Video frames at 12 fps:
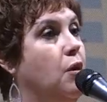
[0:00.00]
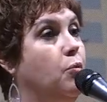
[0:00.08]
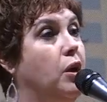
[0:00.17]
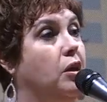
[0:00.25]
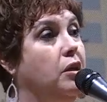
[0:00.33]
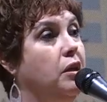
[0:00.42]

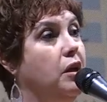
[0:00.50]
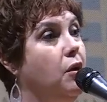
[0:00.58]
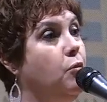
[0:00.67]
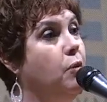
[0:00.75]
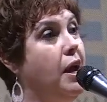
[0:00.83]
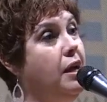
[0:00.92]
Well,
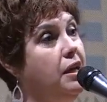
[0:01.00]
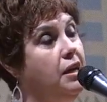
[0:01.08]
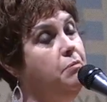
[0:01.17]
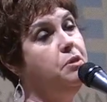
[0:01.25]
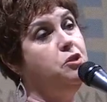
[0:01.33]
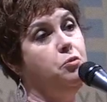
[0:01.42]
right
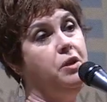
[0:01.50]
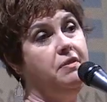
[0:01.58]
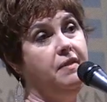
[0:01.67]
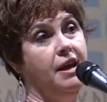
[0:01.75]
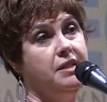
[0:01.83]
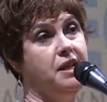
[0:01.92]
in
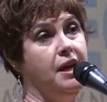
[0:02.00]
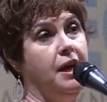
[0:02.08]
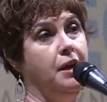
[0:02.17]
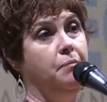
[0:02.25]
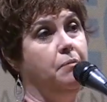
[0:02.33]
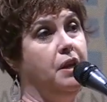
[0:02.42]
between that
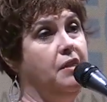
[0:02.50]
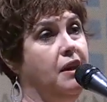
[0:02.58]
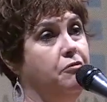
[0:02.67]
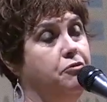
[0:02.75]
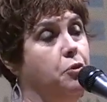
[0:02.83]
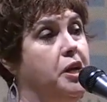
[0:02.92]
time, in
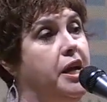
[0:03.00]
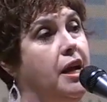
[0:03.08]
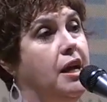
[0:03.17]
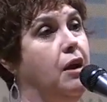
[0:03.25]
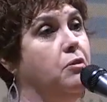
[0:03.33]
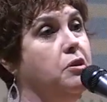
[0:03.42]
that
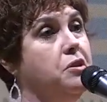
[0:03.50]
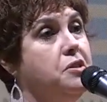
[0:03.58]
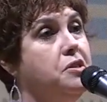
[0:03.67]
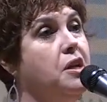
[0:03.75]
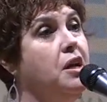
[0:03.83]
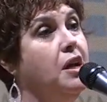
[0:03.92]
48
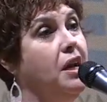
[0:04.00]
hours,